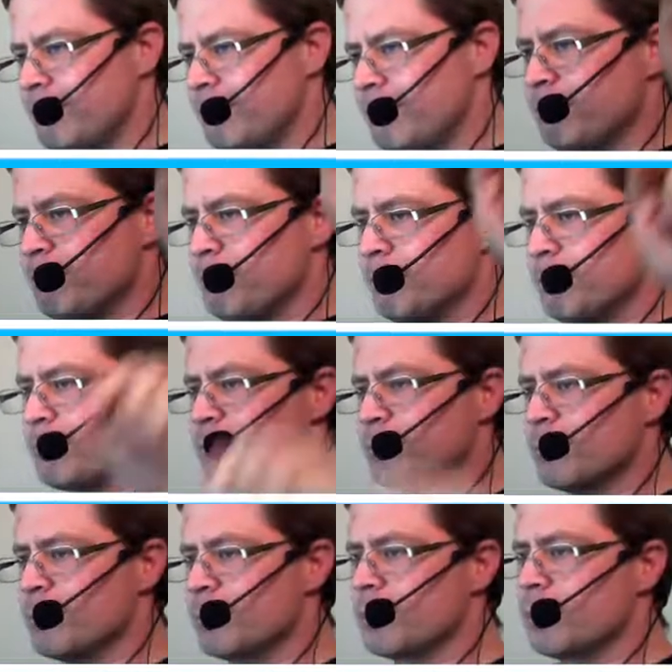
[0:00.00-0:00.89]
Nope.
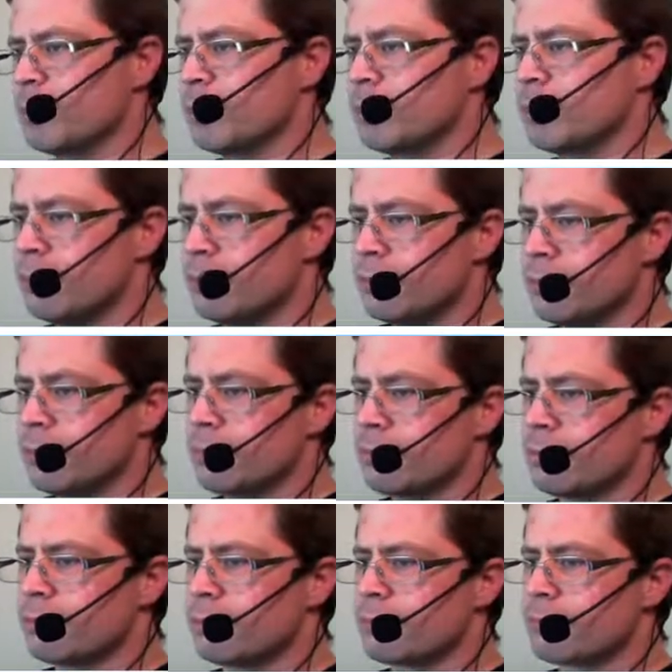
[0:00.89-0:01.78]
I'm just kidding.
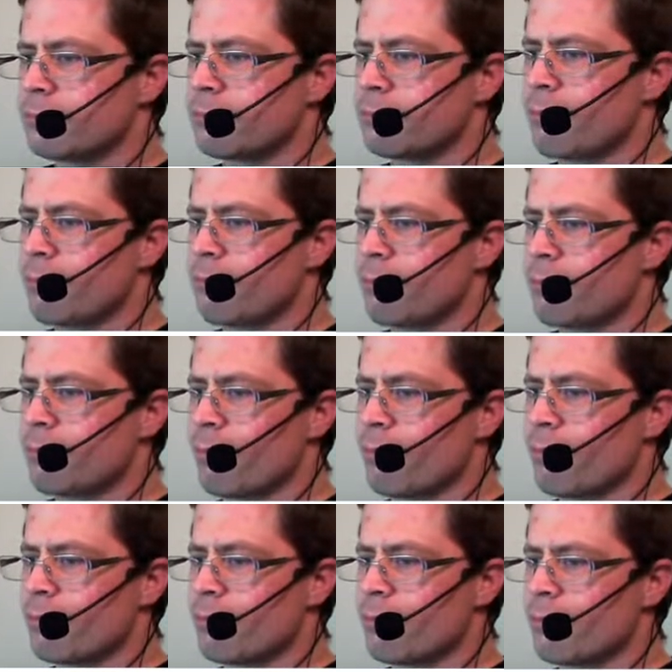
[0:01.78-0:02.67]
There
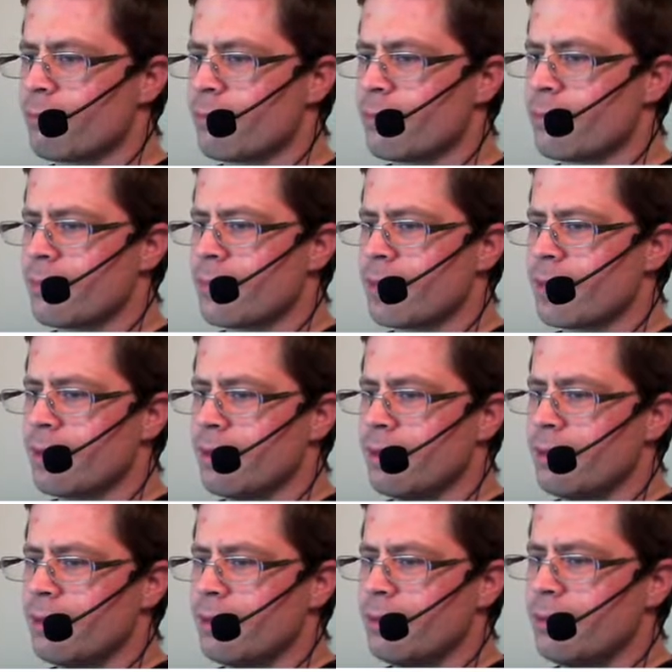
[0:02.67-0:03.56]

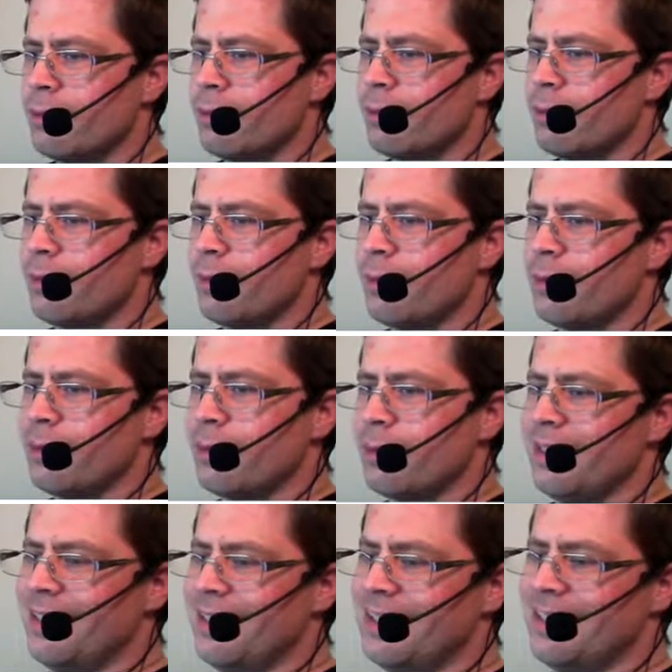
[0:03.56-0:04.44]
was
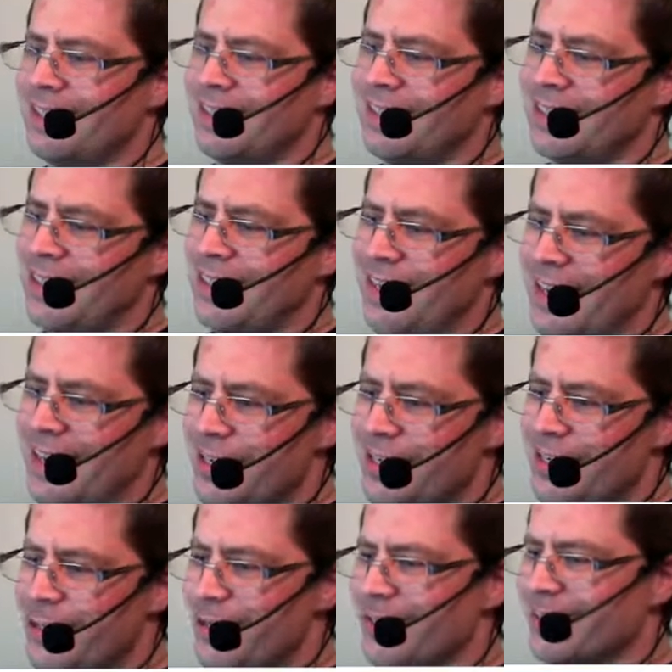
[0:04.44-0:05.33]
I was
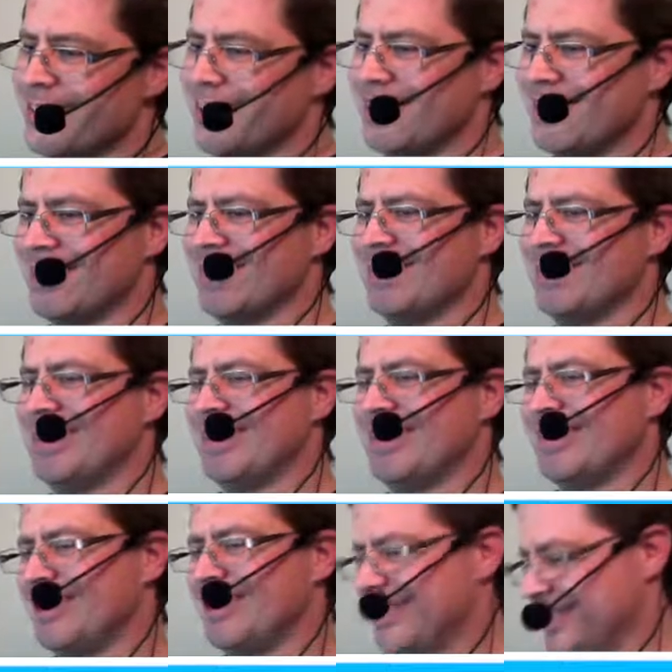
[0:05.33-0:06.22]
kind of joking, but
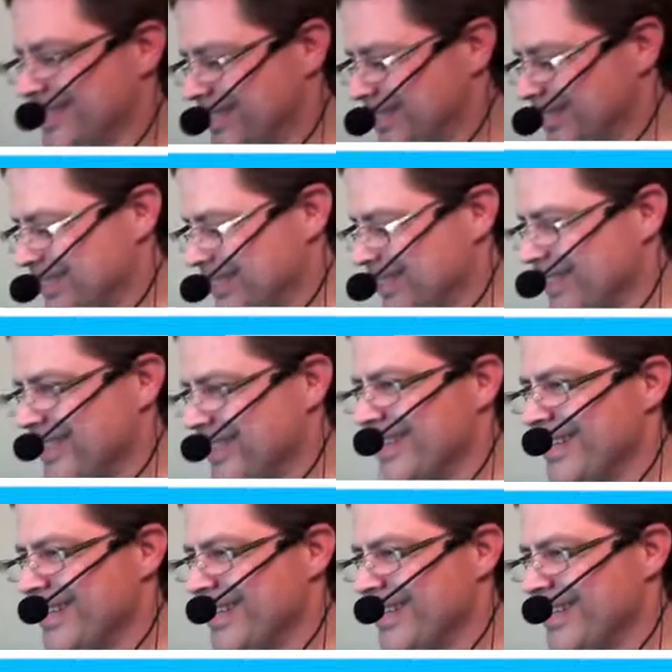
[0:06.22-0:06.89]
then